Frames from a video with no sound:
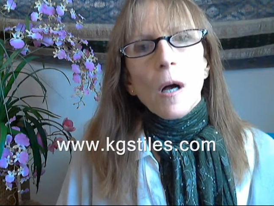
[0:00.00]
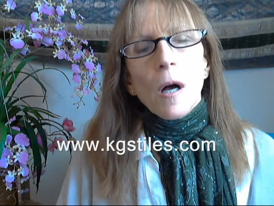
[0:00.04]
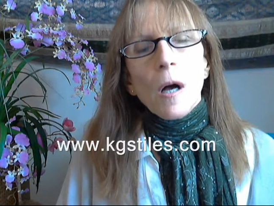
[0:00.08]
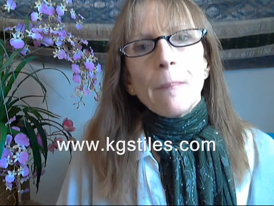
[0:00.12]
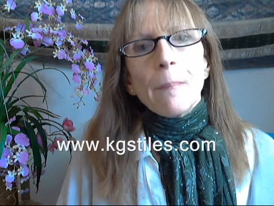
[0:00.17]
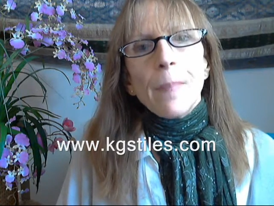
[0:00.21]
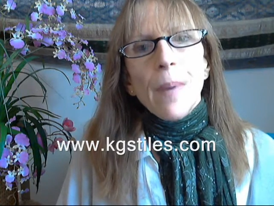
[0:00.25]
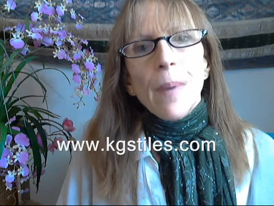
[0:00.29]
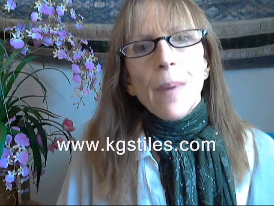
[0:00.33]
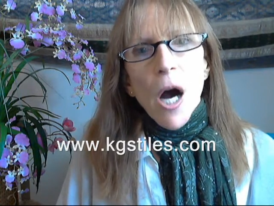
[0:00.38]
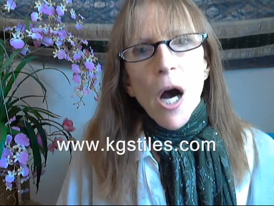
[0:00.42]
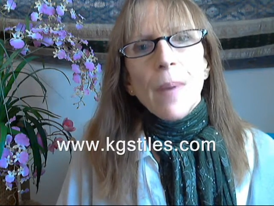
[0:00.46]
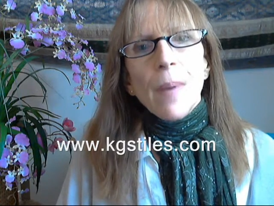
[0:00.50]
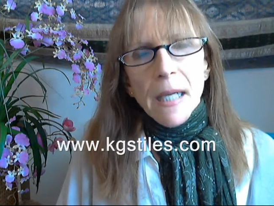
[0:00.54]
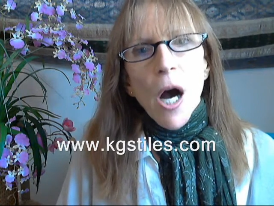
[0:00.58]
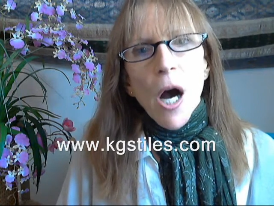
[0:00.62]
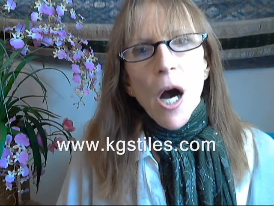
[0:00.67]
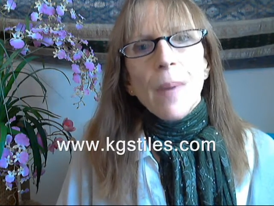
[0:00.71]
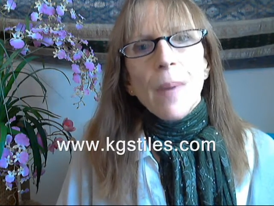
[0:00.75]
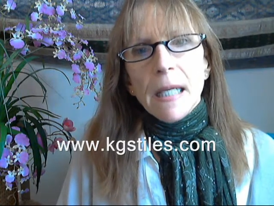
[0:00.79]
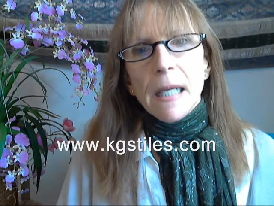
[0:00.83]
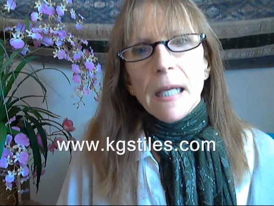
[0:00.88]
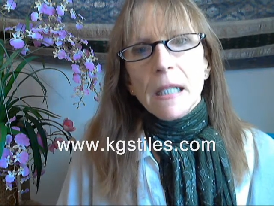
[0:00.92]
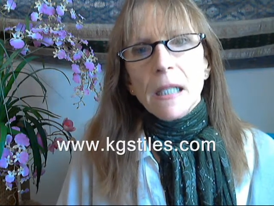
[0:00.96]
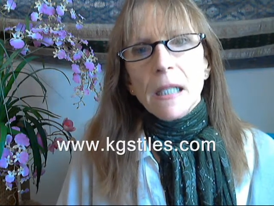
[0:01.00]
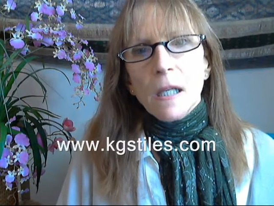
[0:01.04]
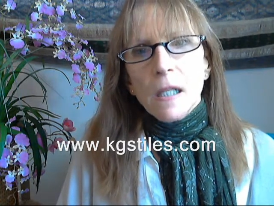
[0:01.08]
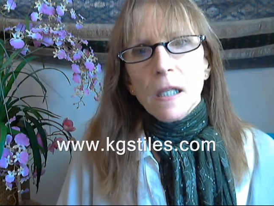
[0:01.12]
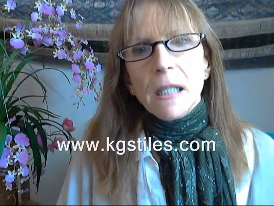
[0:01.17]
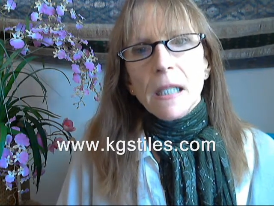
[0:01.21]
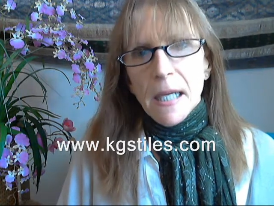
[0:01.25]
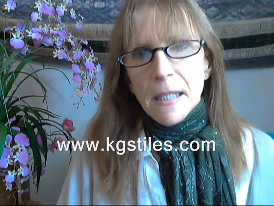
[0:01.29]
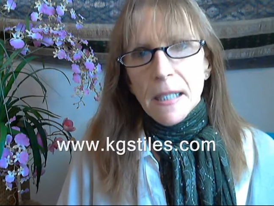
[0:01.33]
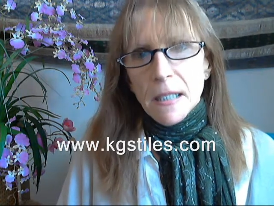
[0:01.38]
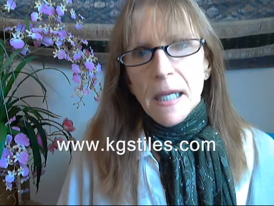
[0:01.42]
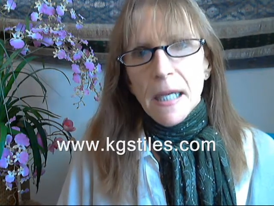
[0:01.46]
embodied and
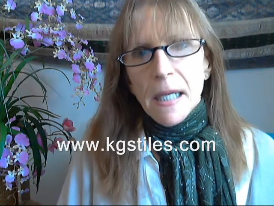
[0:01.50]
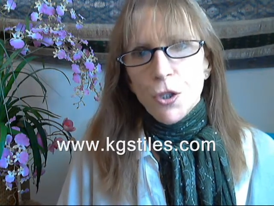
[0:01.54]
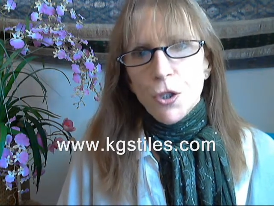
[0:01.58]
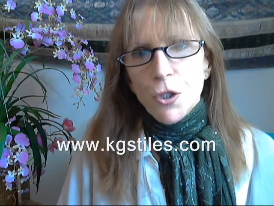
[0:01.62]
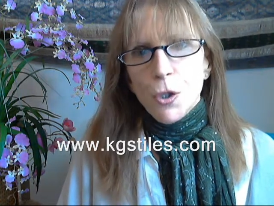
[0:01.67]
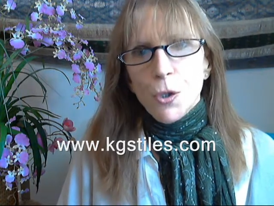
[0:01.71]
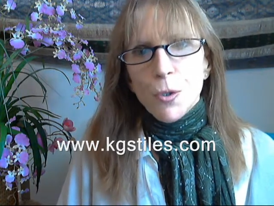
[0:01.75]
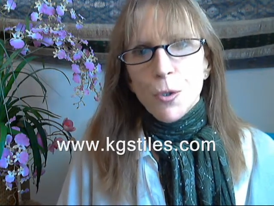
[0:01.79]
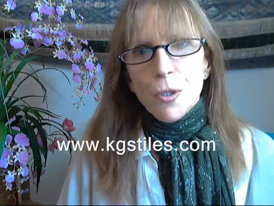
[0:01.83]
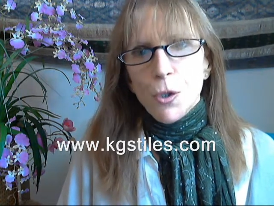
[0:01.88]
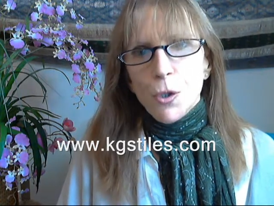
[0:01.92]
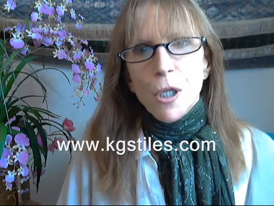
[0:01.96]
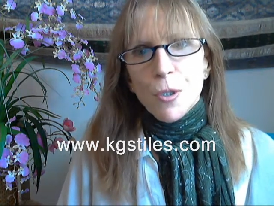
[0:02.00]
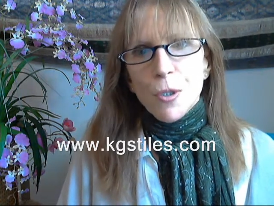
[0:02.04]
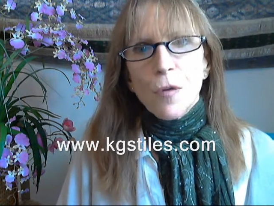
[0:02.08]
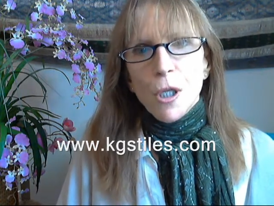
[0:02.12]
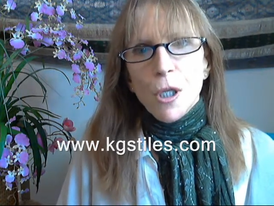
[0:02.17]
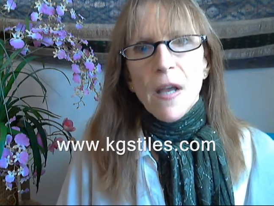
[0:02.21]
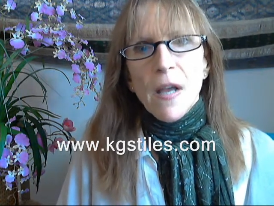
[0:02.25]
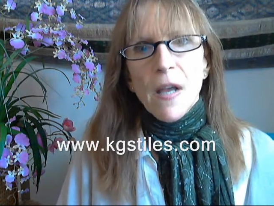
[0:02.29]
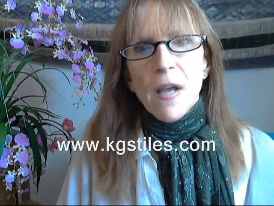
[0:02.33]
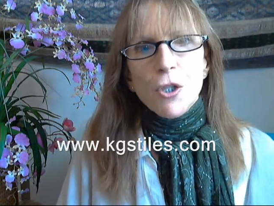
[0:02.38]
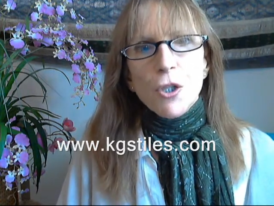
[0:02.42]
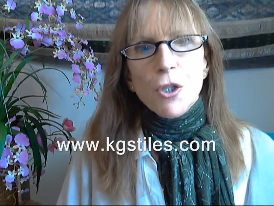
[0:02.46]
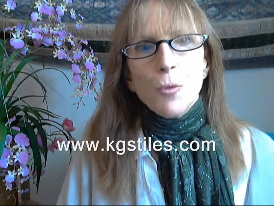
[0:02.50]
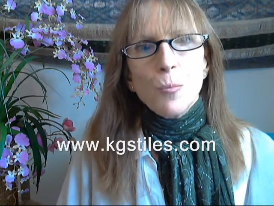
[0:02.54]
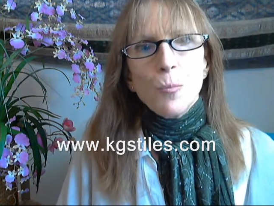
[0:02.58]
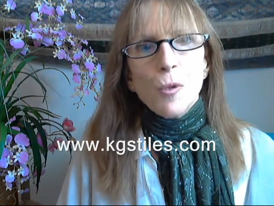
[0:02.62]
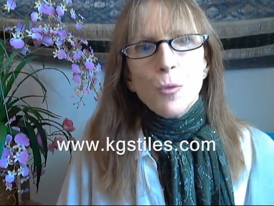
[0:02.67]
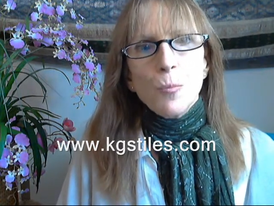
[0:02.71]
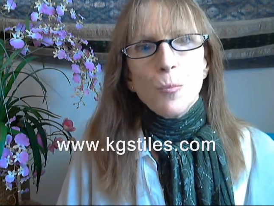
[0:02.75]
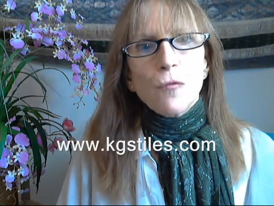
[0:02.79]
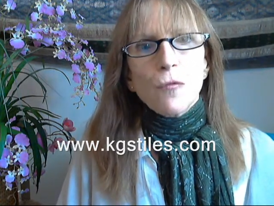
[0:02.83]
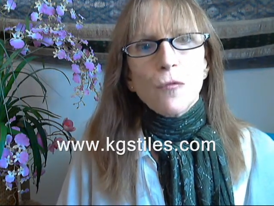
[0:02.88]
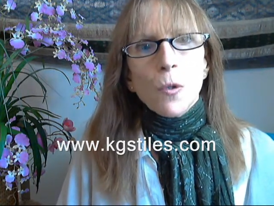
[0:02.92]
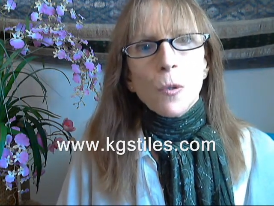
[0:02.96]
connected to yourself as you
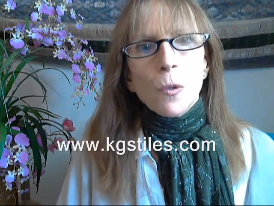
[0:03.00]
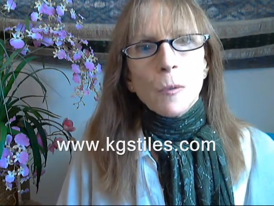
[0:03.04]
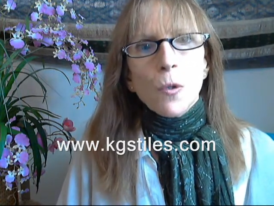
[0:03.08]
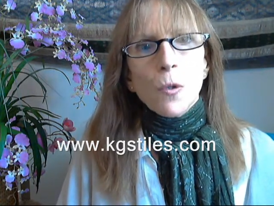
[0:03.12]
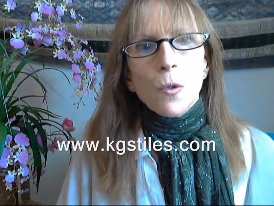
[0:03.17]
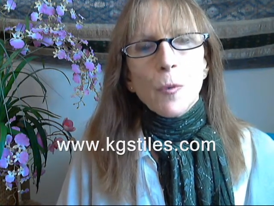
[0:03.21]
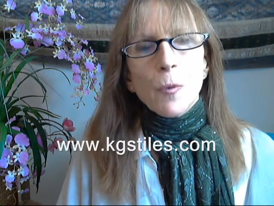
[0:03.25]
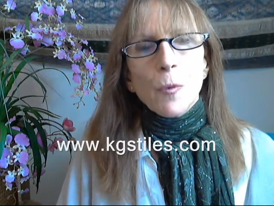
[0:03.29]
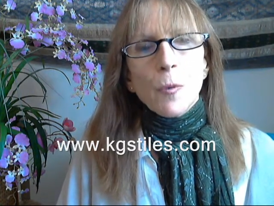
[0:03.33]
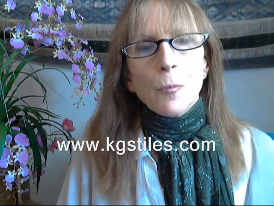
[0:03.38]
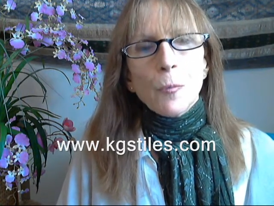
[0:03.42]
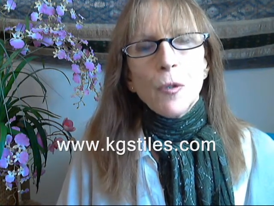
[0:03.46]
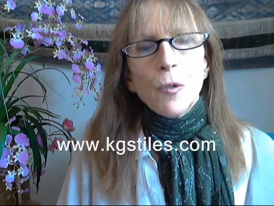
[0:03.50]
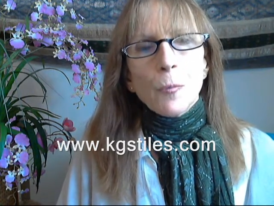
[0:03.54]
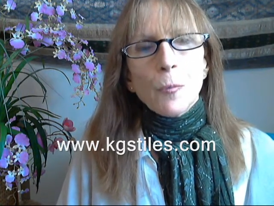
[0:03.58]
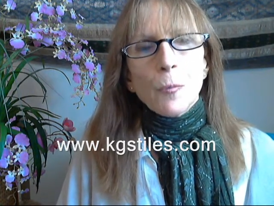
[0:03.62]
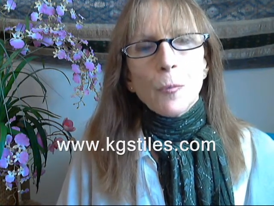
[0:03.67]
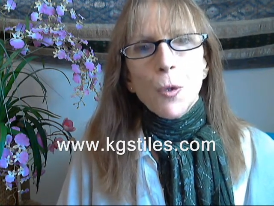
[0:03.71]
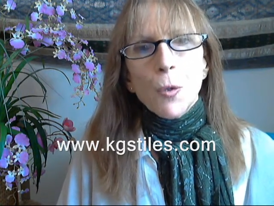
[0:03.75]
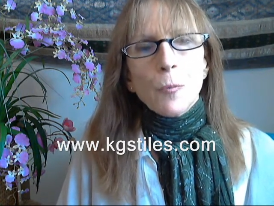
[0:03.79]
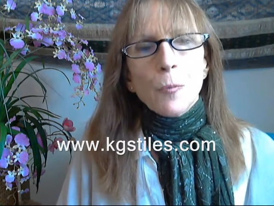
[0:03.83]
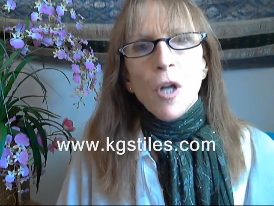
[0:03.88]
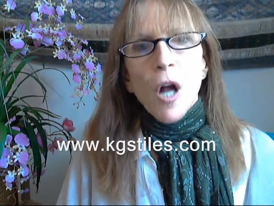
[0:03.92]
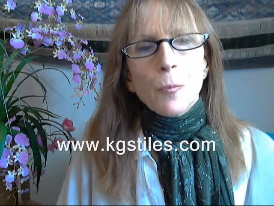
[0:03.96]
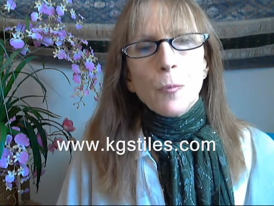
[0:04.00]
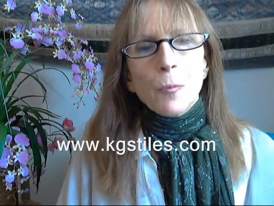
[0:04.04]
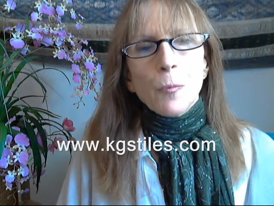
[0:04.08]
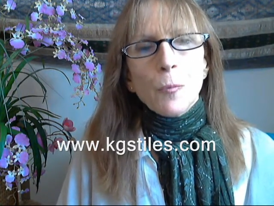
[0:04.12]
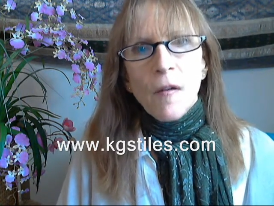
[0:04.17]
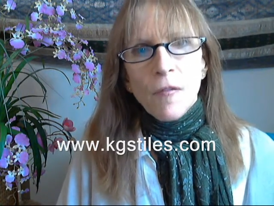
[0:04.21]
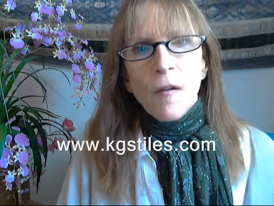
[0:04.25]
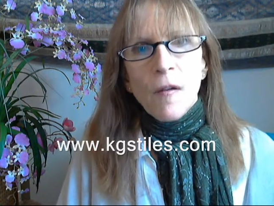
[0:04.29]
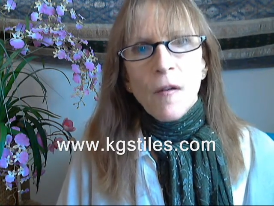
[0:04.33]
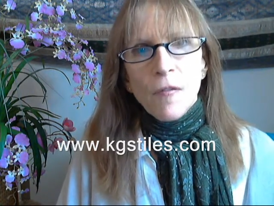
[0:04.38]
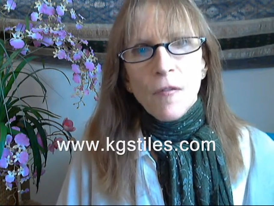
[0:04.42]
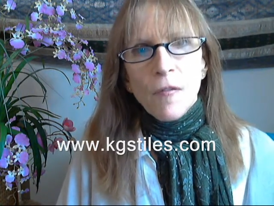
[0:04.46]
move forward with renewed
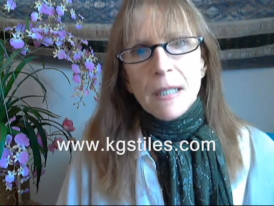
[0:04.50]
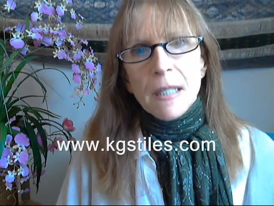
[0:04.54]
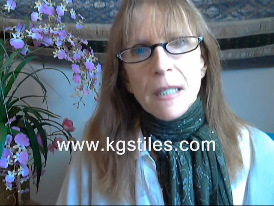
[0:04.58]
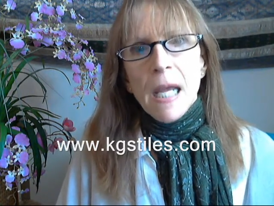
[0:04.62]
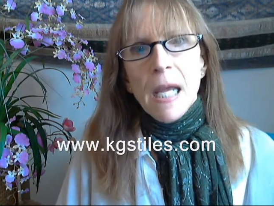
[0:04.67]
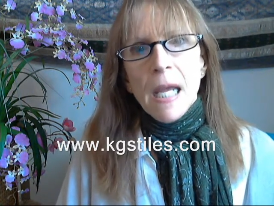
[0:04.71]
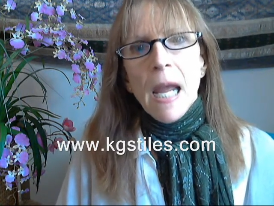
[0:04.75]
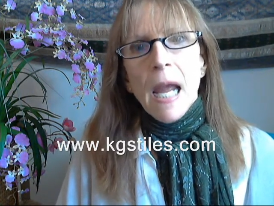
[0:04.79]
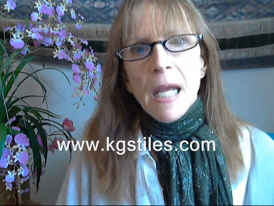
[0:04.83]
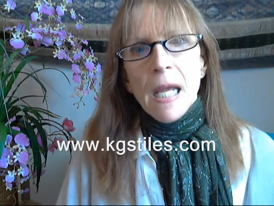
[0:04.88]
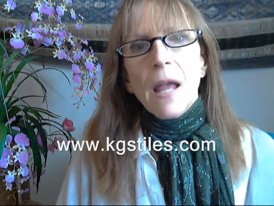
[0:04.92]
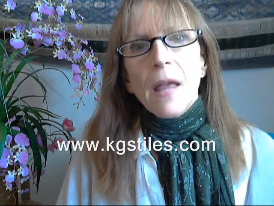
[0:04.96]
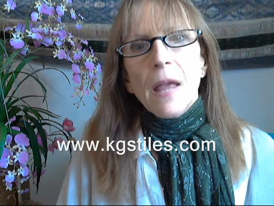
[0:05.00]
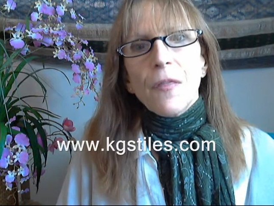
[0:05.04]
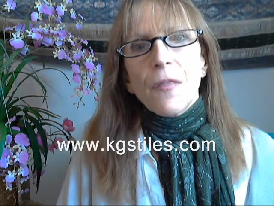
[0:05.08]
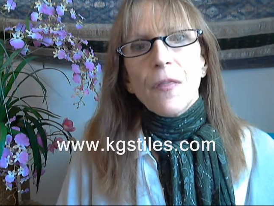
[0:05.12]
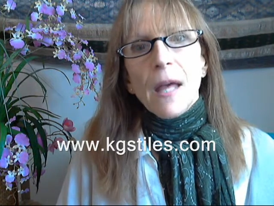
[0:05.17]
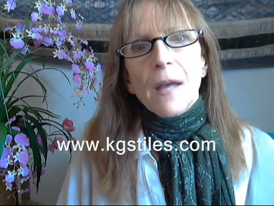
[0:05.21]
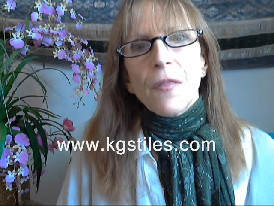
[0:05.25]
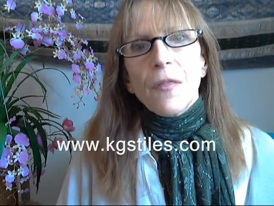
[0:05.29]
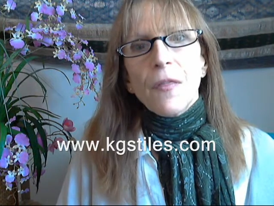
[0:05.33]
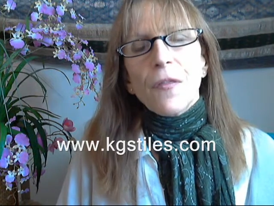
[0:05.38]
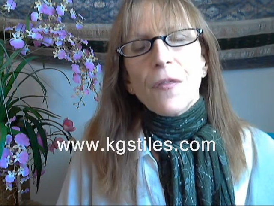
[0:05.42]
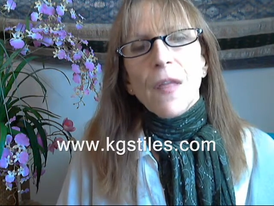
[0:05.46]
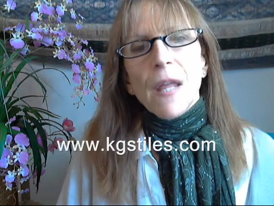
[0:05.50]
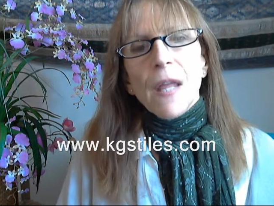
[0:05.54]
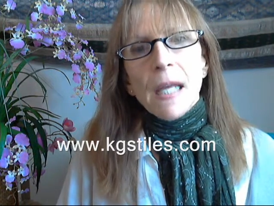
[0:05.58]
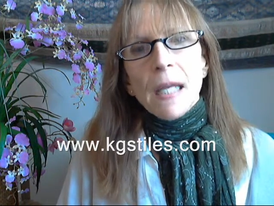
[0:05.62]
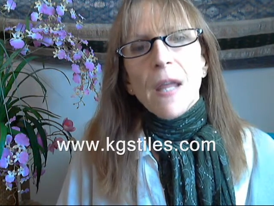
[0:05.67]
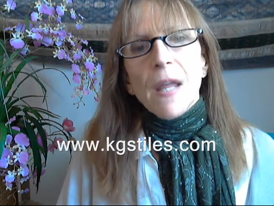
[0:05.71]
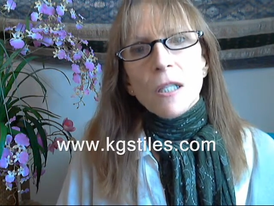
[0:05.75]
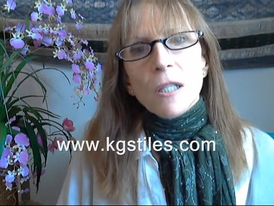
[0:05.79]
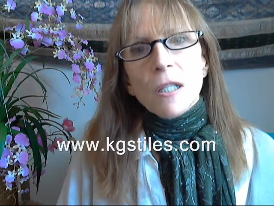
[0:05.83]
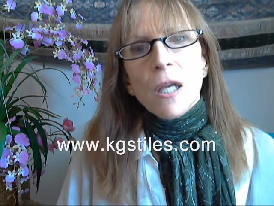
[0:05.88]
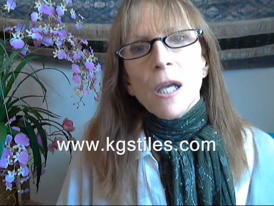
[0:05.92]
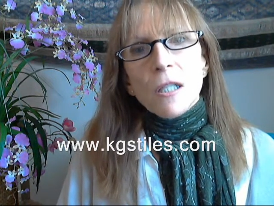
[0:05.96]
confidence and that
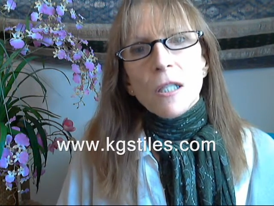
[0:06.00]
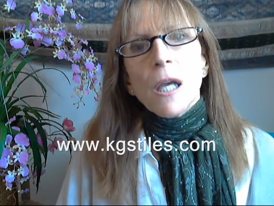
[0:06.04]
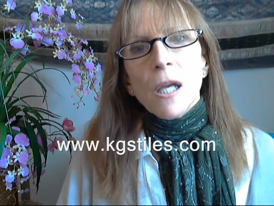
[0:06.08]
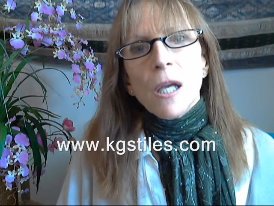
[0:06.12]
things